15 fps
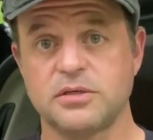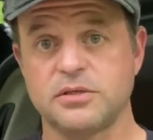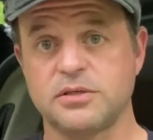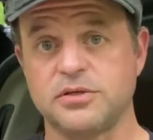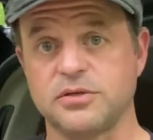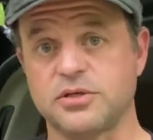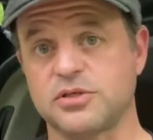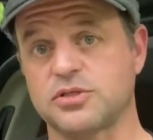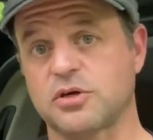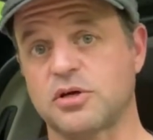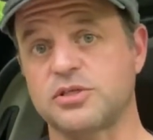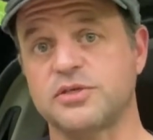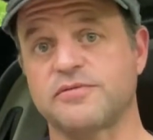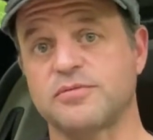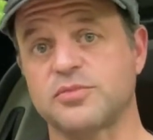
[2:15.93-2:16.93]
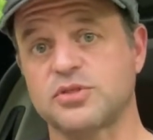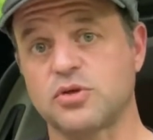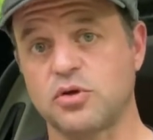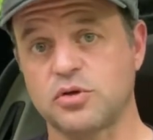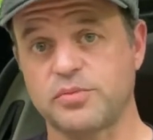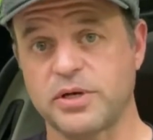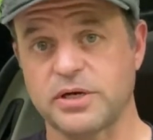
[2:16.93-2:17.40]
you can charge it from a
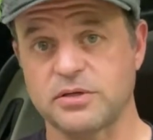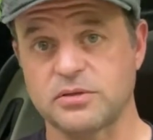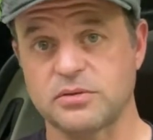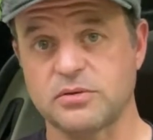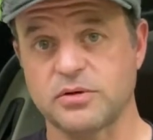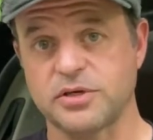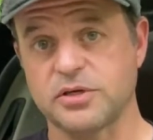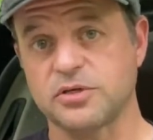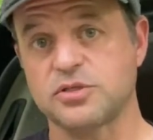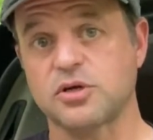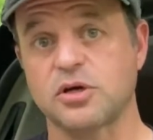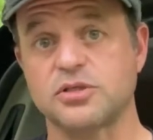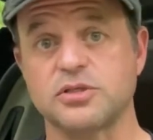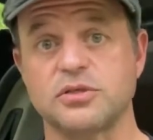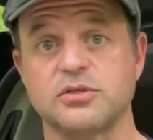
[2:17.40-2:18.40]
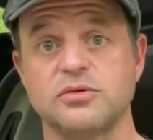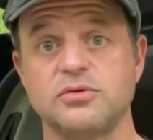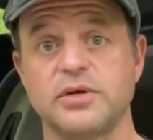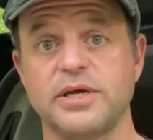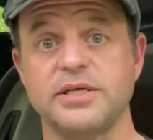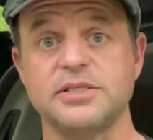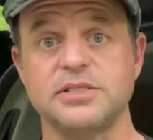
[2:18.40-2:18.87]
solar panel, or you can charge it through
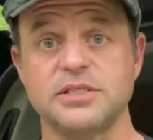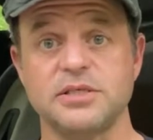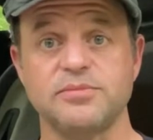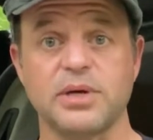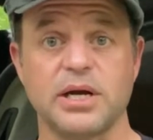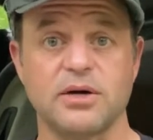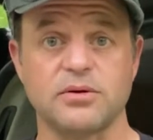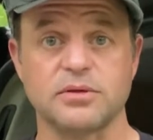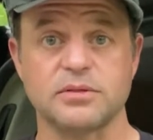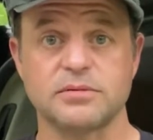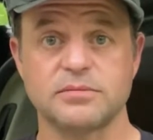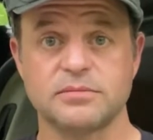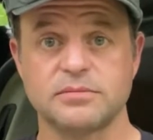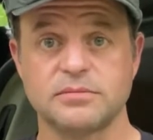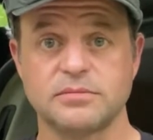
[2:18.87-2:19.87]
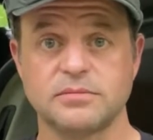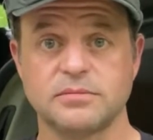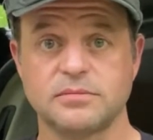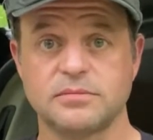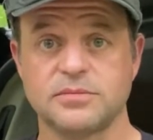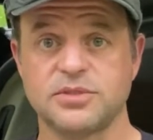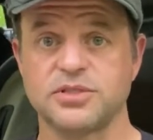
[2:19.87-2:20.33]
AC power,
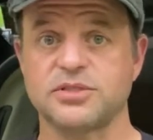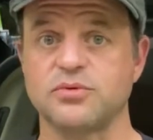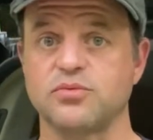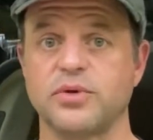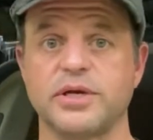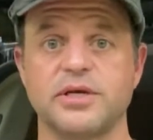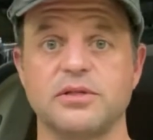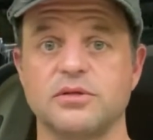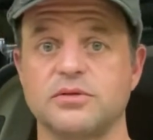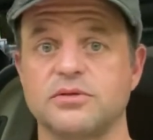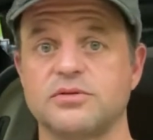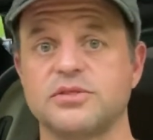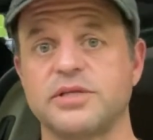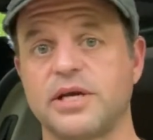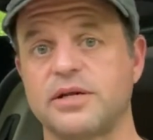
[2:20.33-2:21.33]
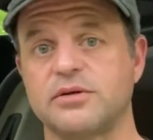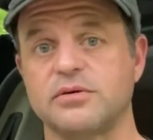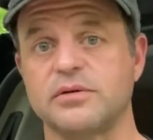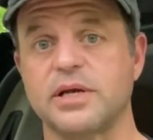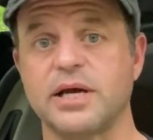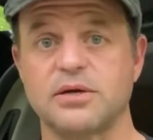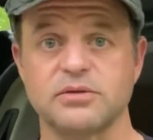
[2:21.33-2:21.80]
just a regular
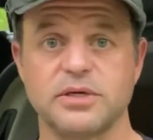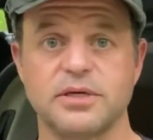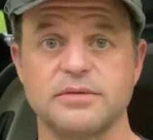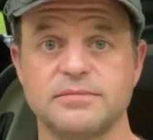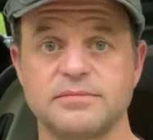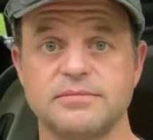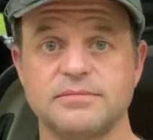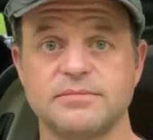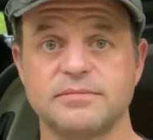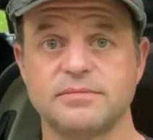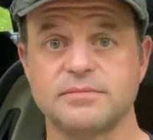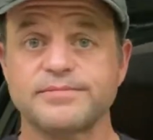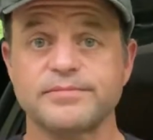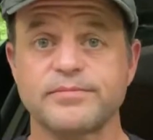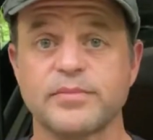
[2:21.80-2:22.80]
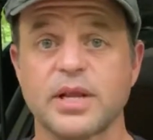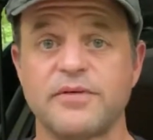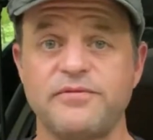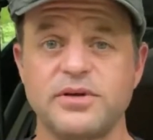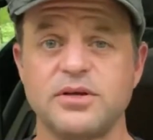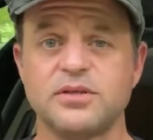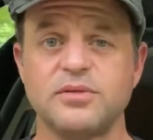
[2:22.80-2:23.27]
standard outlet. I
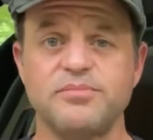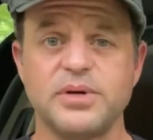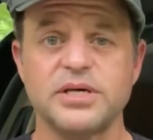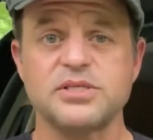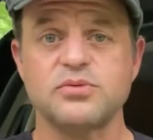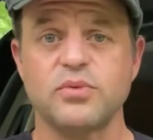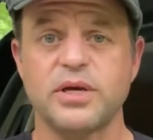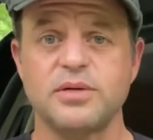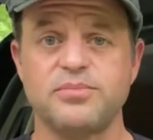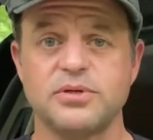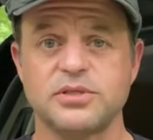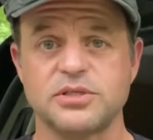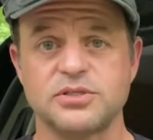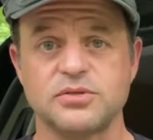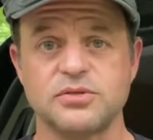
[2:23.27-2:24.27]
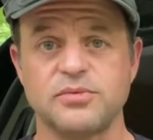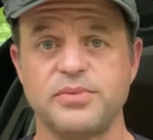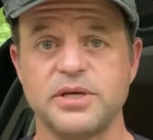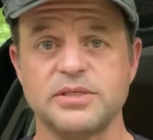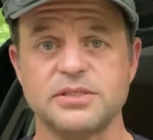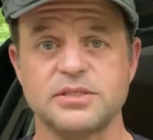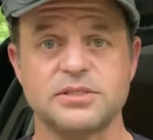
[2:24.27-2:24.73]
figured the best way to put this through the
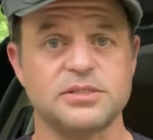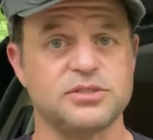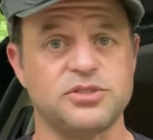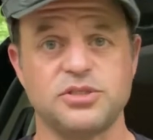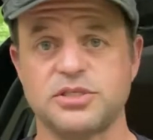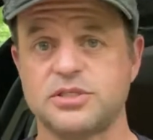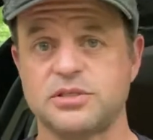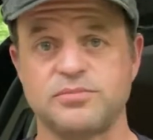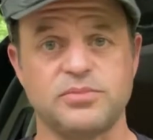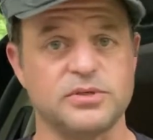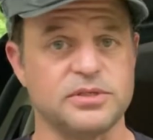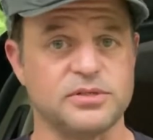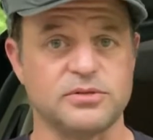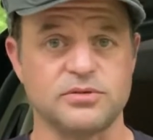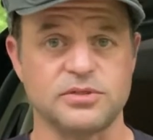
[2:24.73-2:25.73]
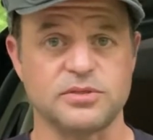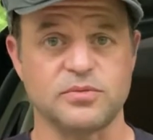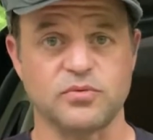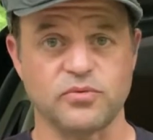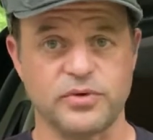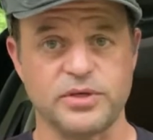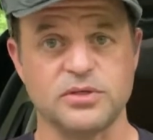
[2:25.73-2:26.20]
paces is just to put it through
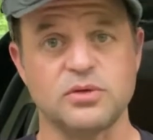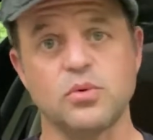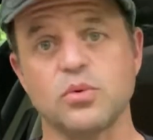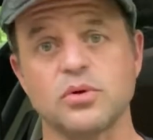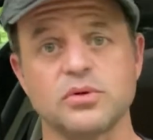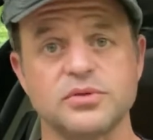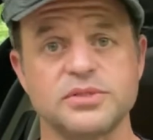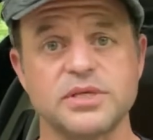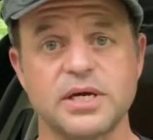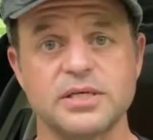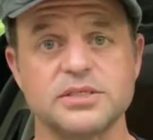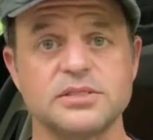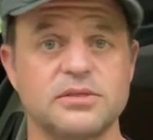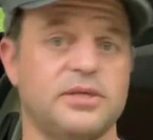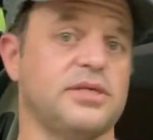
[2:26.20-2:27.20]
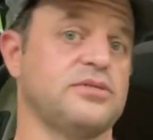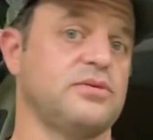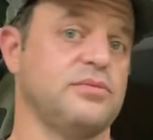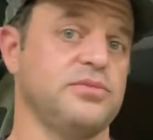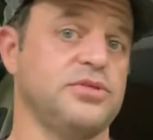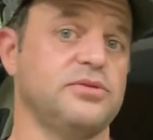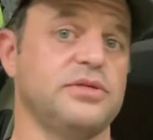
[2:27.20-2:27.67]
some real world tests. So that's what
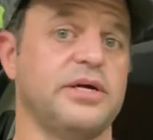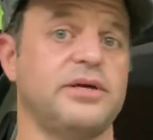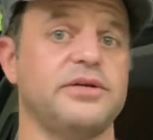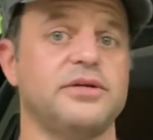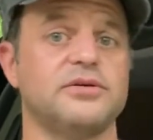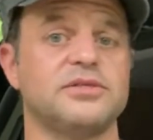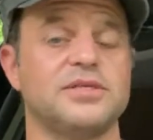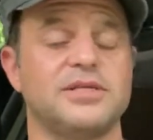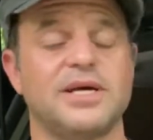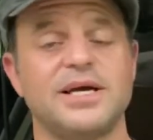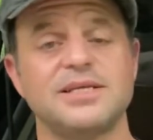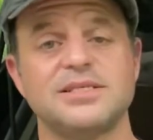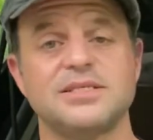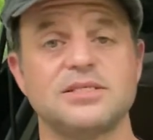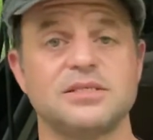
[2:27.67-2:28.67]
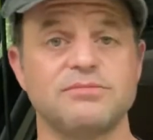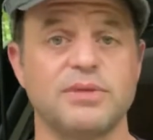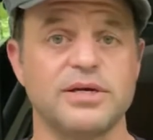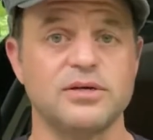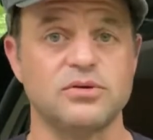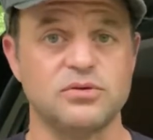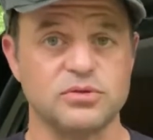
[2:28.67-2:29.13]
I'm doing out here tonight. This is
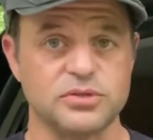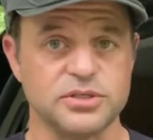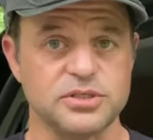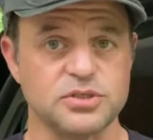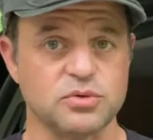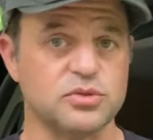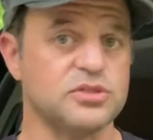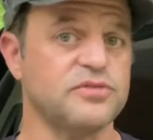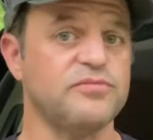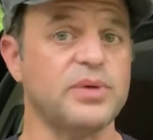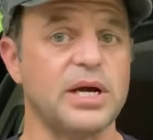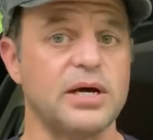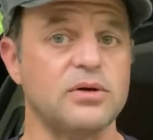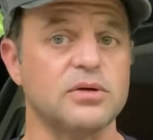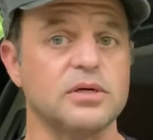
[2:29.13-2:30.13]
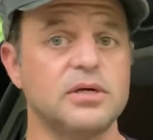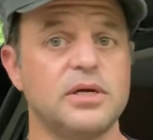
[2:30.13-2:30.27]
my only source of power.